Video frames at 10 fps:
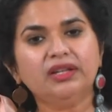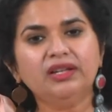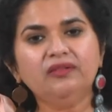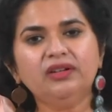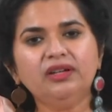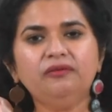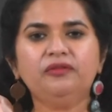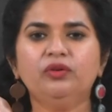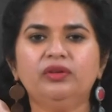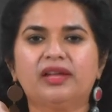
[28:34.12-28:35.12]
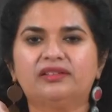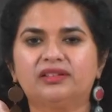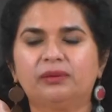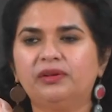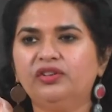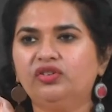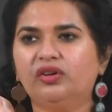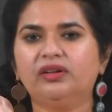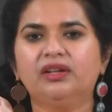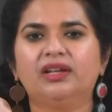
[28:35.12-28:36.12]
Even if you establish
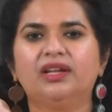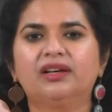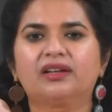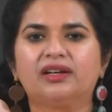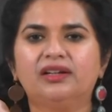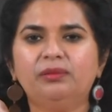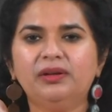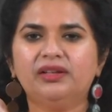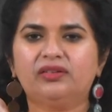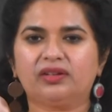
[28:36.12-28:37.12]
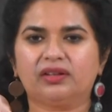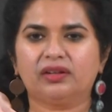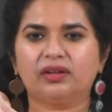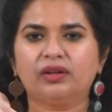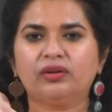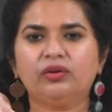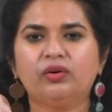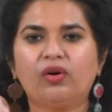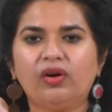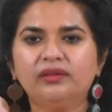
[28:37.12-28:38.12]
your credibility,
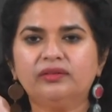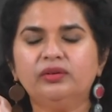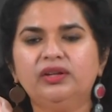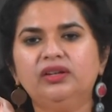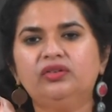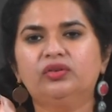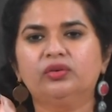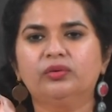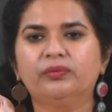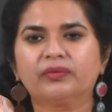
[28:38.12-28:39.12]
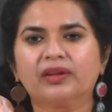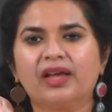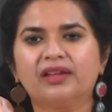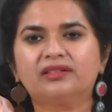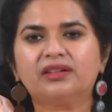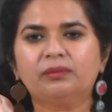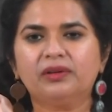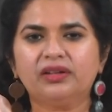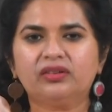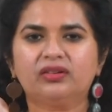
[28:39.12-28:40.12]
you also need to
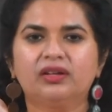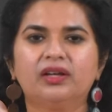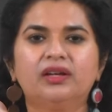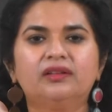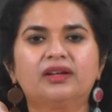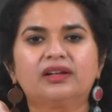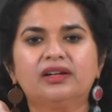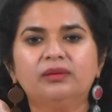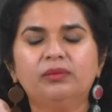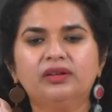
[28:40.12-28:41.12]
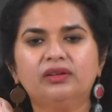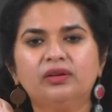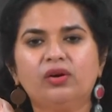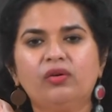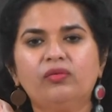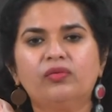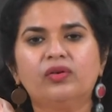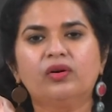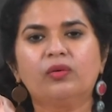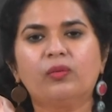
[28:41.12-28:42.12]
establish the credibility of
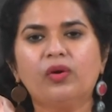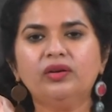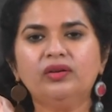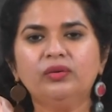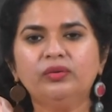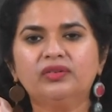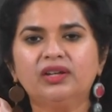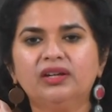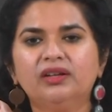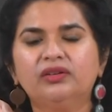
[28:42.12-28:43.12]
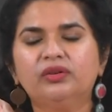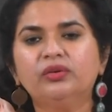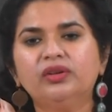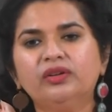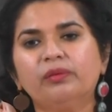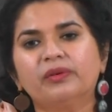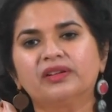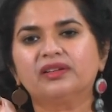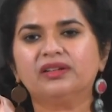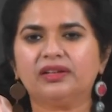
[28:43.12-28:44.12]
what you say during your
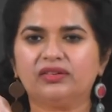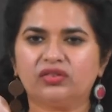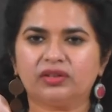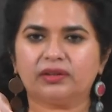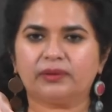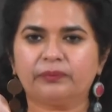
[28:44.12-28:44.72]
presentation.